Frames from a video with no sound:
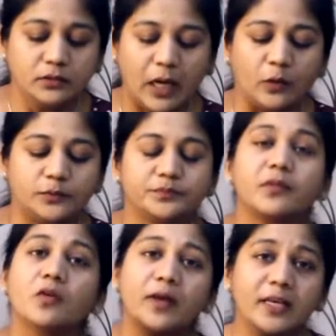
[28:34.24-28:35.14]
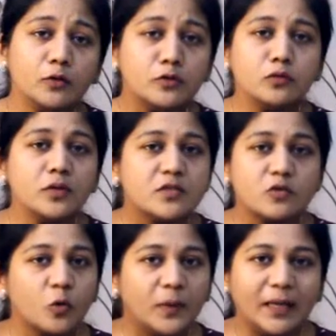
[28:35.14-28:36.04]
Now, when you do a
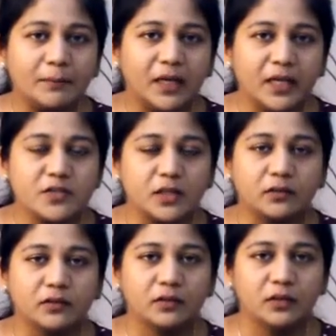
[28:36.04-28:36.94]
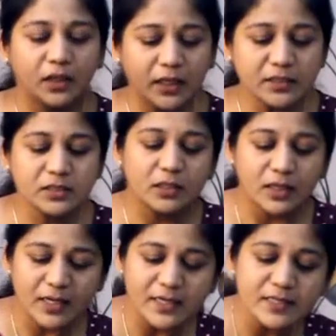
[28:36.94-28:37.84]
stromal ablation, it
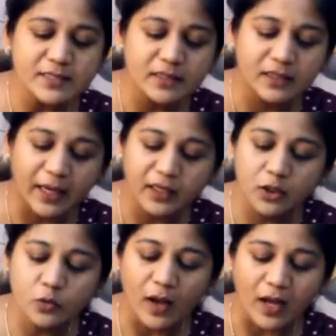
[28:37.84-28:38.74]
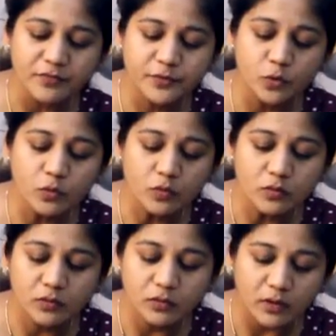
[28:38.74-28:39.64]
is like you have to
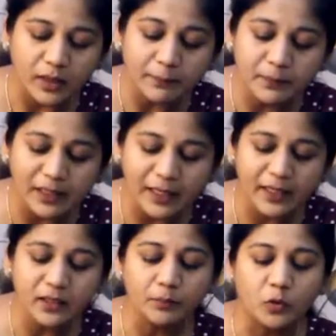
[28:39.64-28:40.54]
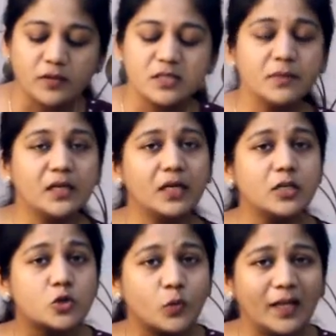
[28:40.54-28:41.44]
ablate
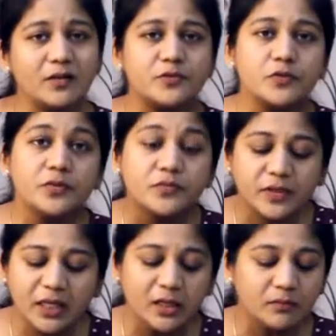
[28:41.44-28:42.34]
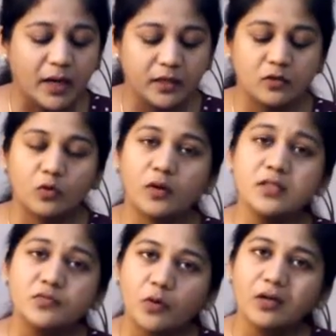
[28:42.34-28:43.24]
approximately 12 to 15
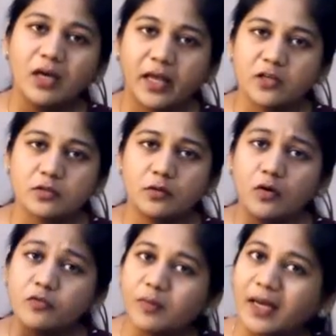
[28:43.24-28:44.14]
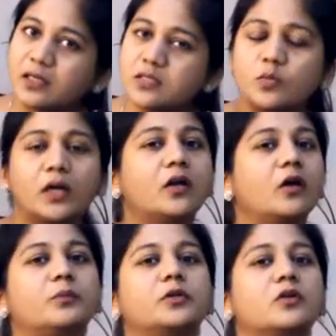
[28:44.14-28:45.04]
microns for correction of -1
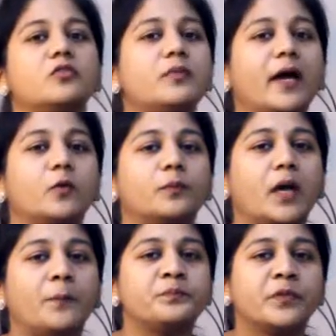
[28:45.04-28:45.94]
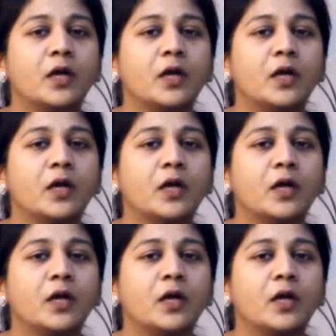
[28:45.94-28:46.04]
diopter of myopia.